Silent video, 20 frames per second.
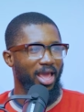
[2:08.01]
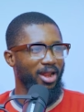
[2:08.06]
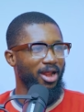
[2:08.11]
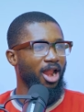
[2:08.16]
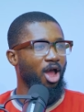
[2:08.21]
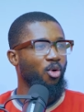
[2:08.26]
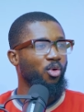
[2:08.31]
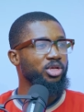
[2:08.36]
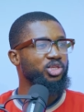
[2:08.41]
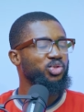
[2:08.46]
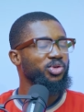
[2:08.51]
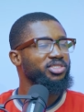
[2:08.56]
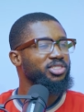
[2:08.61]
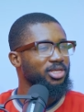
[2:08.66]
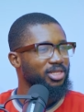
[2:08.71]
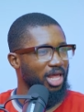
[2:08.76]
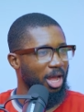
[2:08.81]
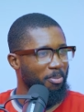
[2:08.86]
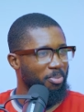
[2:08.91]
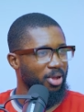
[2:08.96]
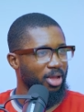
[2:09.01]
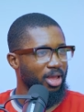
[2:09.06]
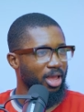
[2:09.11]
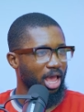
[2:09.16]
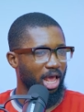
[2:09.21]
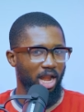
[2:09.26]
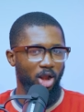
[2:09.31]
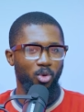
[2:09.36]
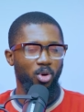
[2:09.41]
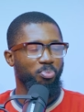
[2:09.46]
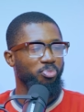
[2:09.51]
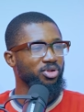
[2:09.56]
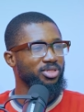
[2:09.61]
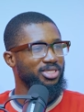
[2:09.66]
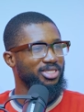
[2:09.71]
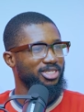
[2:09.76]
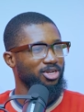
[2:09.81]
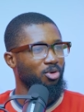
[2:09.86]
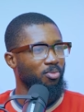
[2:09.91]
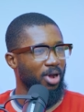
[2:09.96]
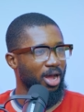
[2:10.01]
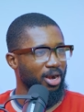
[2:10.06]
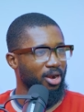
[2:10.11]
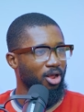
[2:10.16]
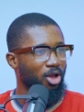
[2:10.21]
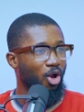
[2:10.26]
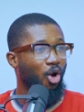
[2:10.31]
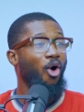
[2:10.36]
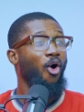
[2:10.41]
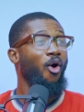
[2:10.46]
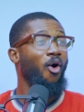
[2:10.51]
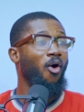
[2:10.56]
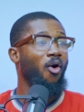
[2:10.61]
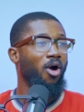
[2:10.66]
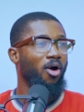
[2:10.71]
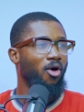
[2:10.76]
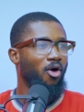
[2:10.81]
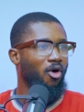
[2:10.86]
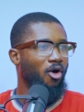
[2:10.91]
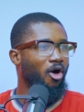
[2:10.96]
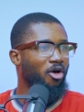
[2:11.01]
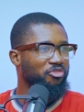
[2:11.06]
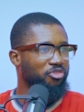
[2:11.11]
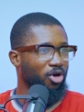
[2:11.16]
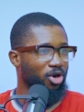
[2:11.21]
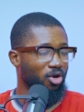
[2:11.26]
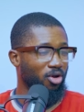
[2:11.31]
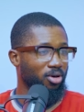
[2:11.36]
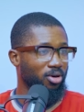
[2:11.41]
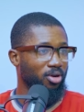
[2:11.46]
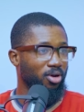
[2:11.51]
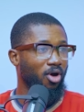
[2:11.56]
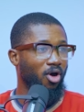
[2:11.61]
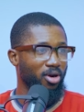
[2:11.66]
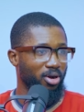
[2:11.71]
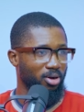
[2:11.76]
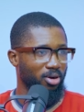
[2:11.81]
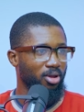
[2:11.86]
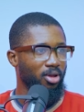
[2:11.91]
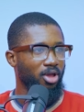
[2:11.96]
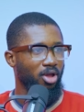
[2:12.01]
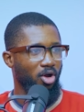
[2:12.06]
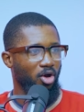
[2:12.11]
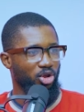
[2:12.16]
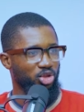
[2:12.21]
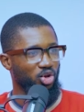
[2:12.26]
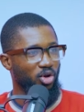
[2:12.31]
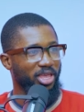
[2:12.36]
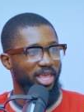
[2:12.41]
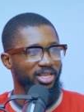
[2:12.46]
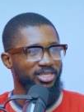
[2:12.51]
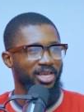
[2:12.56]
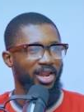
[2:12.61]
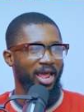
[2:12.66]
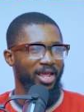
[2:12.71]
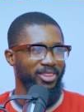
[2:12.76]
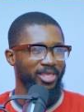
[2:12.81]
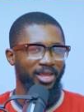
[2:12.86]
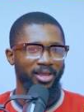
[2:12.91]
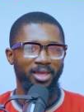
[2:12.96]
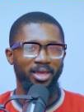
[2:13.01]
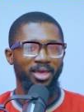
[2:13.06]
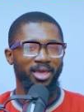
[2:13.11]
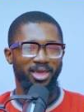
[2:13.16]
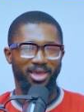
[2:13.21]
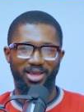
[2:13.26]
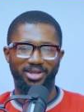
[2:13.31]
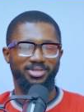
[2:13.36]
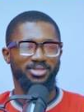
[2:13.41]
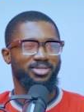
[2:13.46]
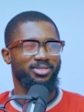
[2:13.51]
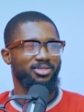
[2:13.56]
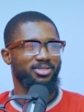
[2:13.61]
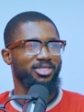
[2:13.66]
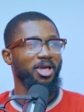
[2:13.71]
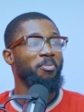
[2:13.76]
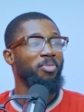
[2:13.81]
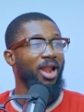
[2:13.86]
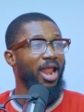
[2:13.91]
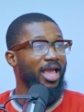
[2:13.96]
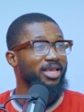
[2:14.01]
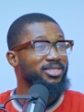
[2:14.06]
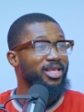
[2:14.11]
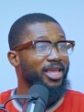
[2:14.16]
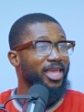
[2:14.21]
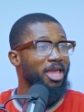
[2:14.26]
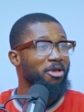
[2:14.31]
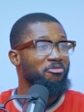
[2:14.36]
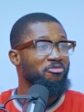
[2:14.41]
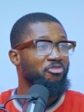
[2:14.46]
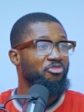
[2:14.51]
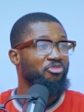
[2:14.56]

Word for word: And then I will switch it up and I will put Tillman or Horford on on on Jokic, and I think it stabilized the game